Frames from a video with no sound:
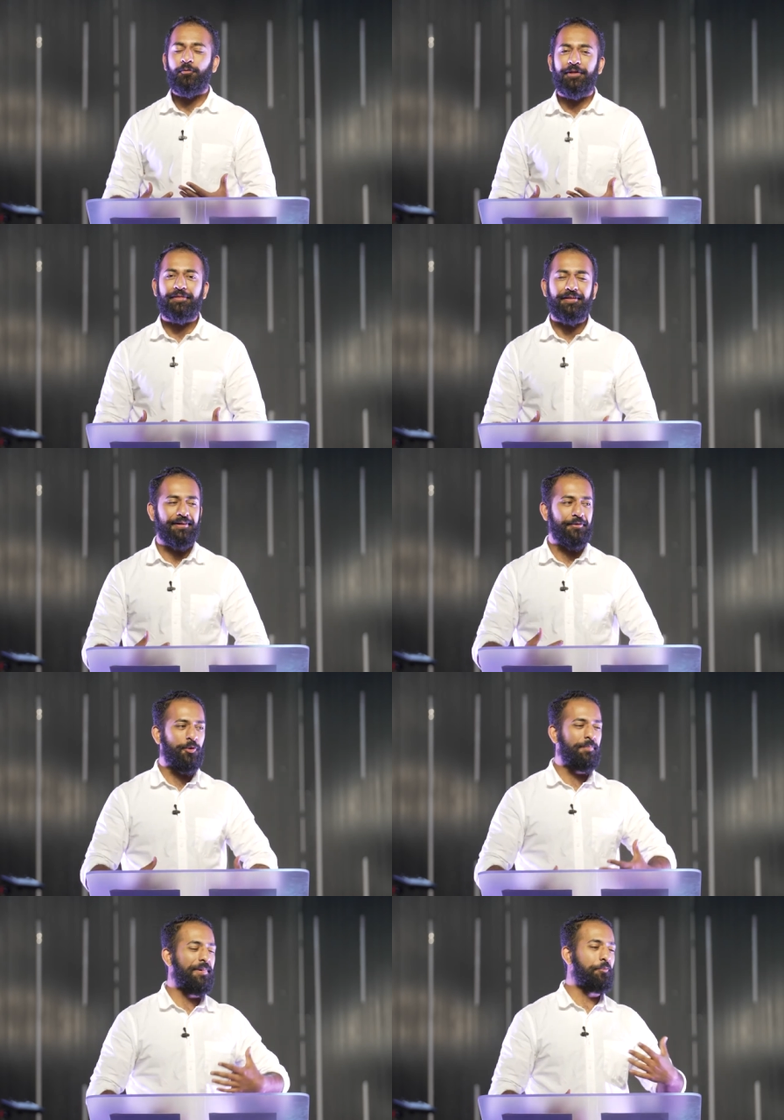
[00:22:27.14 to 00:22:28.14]
with, uh,
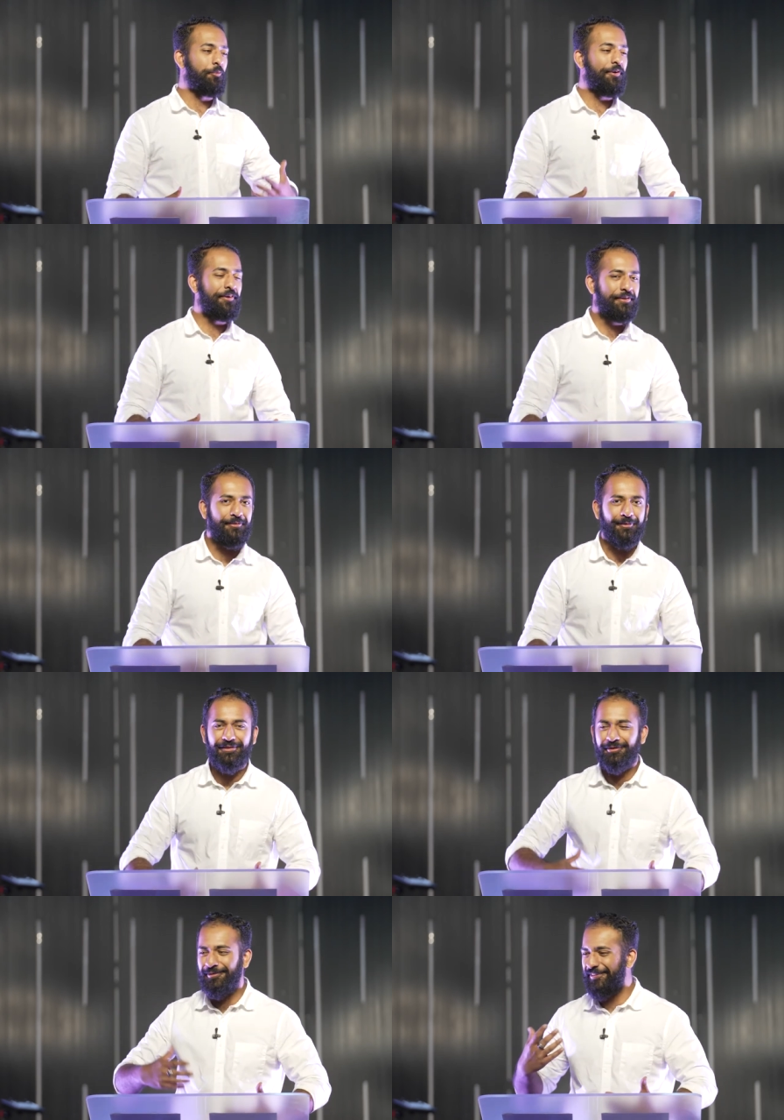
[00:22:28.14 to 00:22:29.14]
with my work,
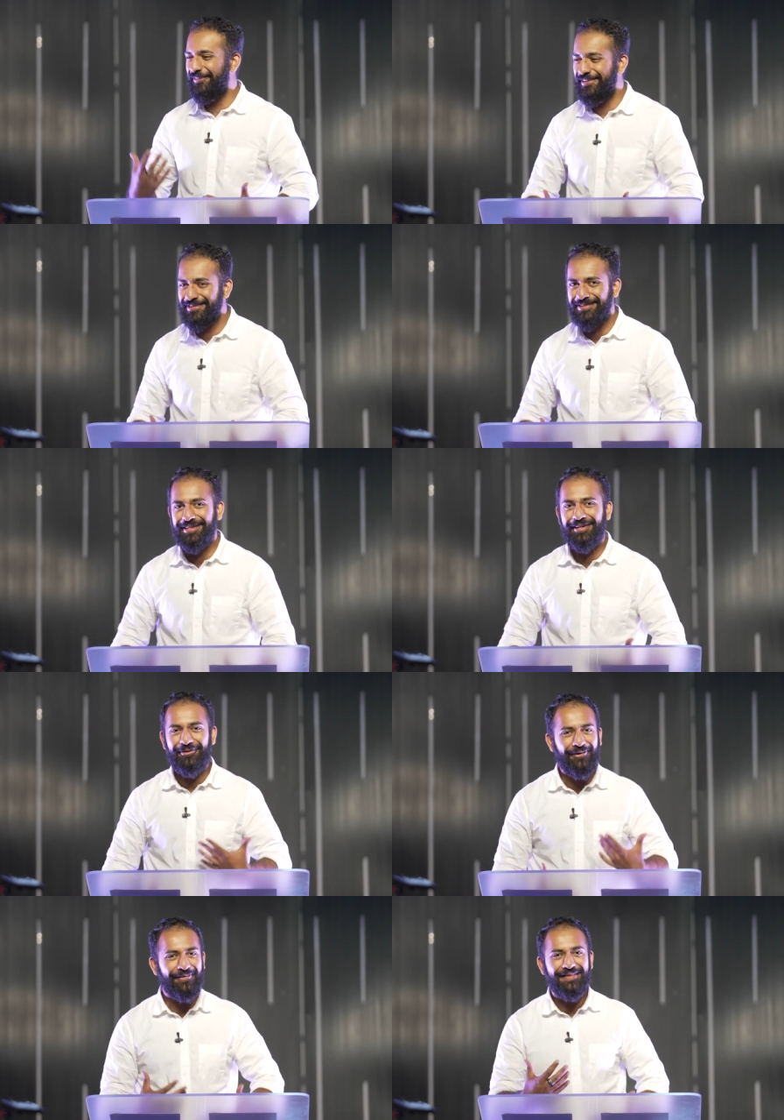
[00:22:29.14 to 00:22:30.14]
with university, and
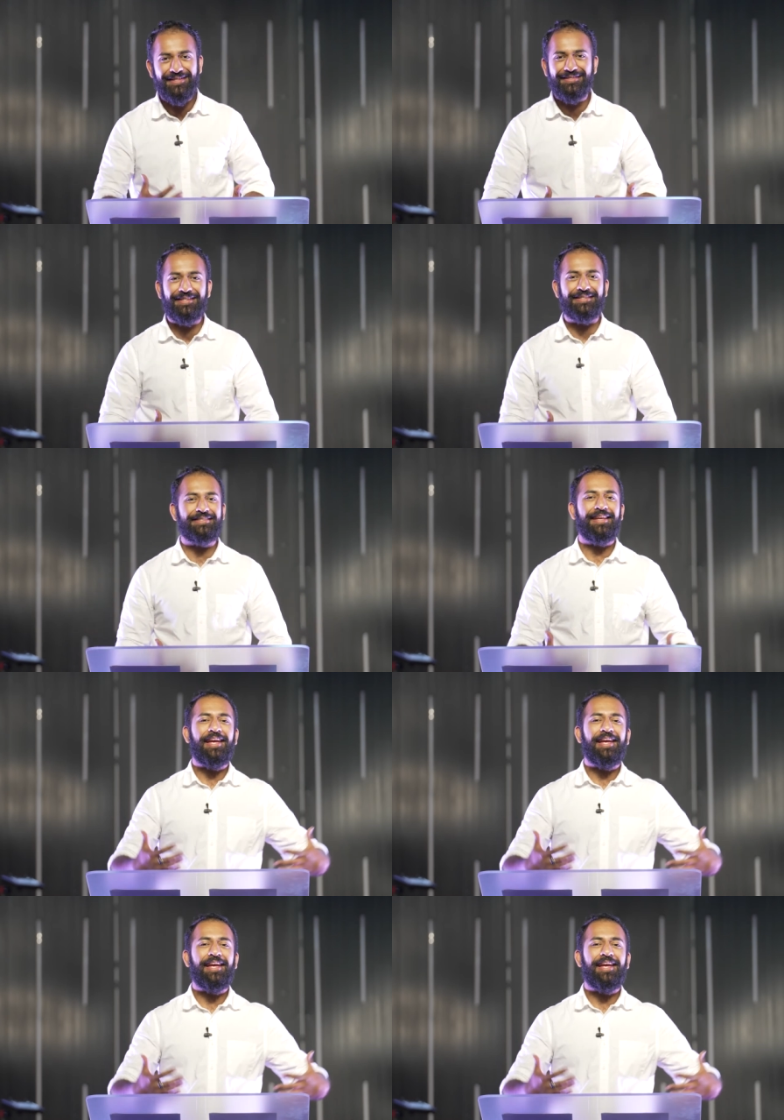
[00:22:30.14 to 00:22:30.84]
all of these things.